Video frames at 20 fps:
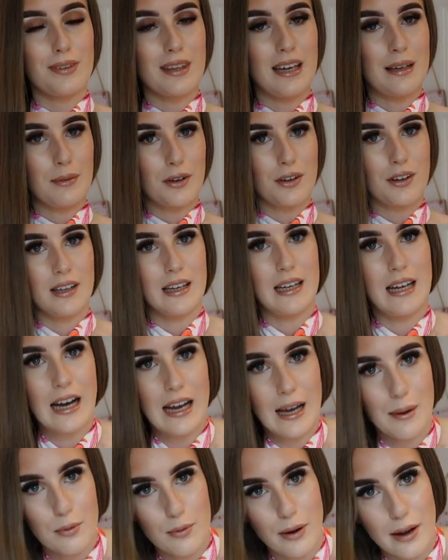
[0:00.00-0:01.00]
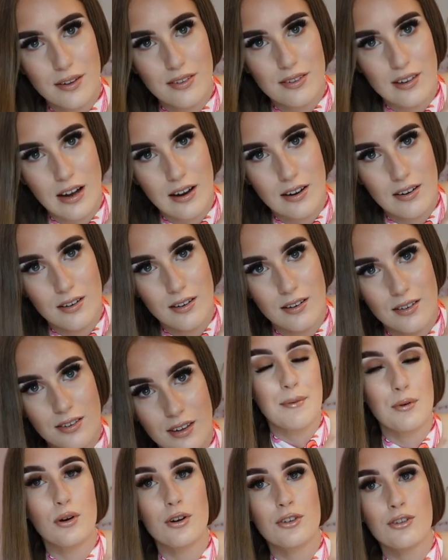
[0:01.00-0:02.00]
I'm not gonna lie, I'm quite sad, because
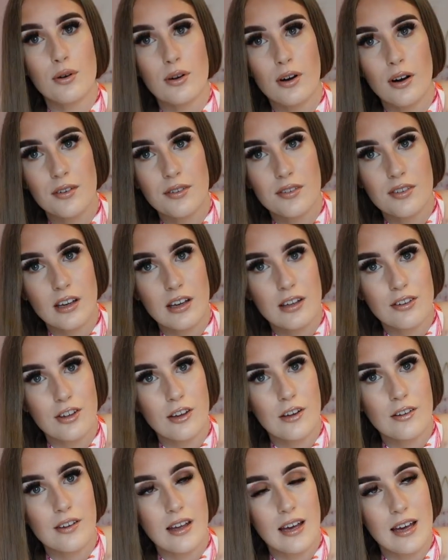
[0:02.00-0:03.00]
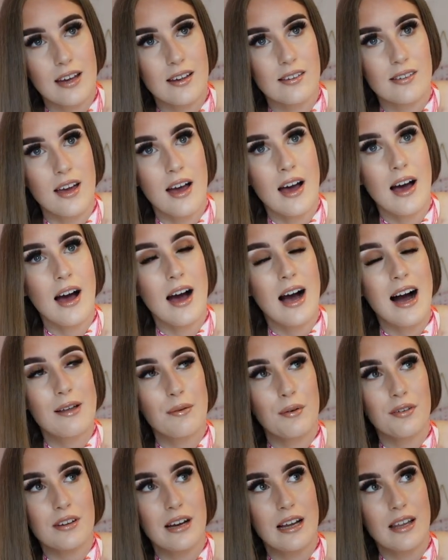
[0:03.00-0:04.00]
I'm going to a concert in 2 days, and I
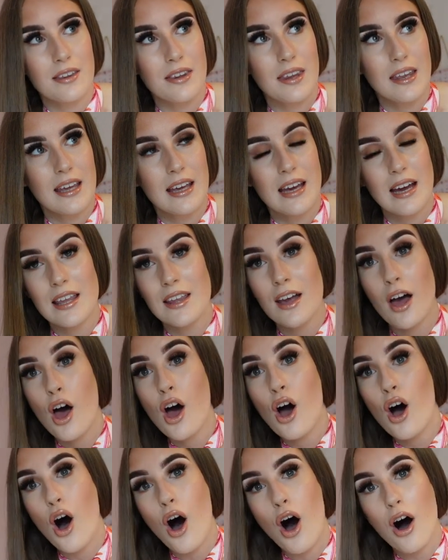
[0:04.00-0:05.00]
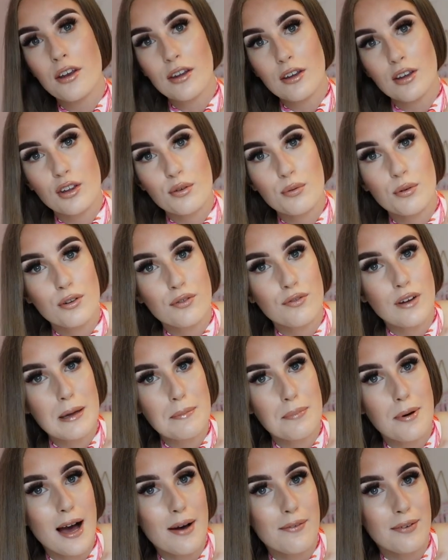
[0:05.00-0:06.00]
was kind of thinking, oh, this would
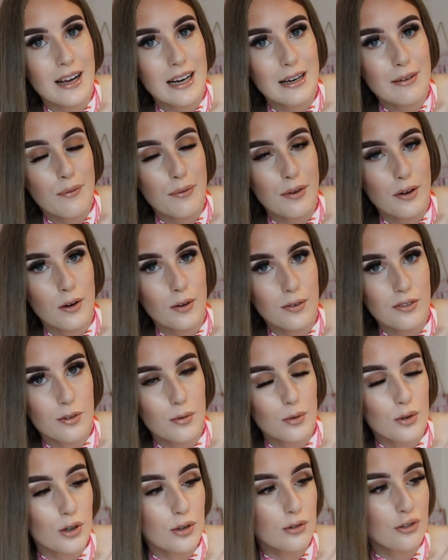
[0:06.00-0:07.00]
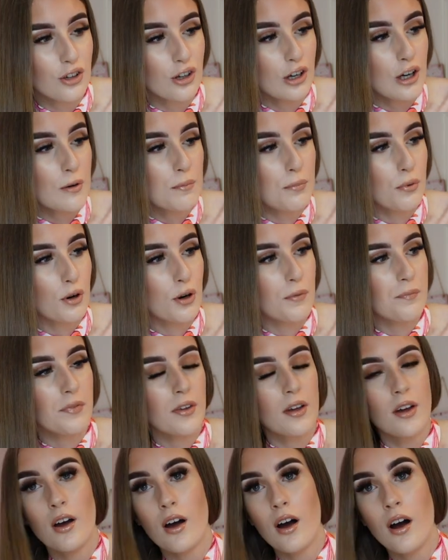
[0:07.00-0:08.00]
fit perfectly with the concert we're going to, but
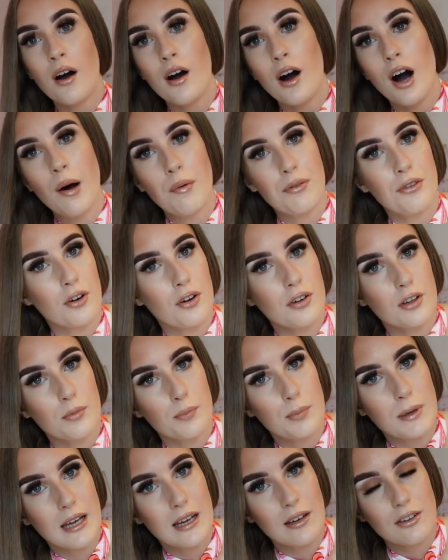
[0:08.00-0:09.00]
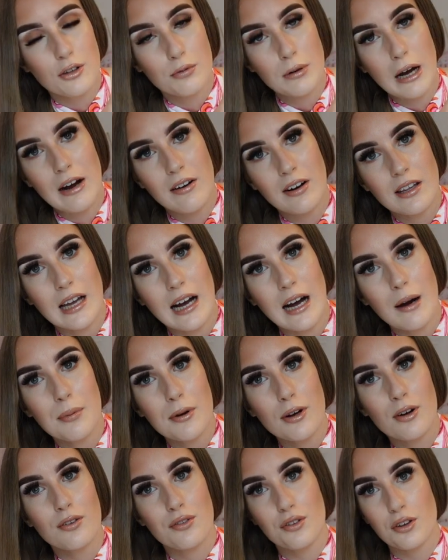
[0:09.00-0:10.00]
I was not gonna be able to wear it now,
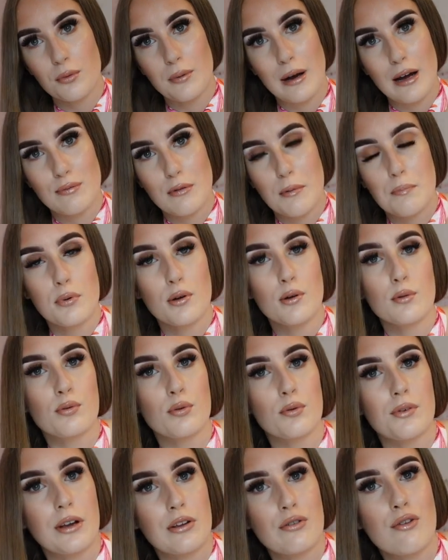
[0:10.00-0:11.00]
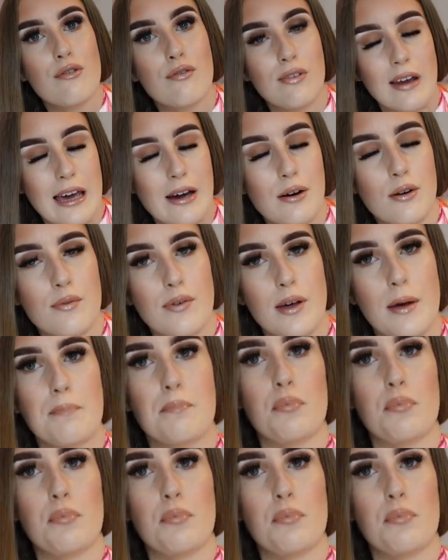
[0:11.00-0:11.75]
because otherwise my boobs would literally fly out of it.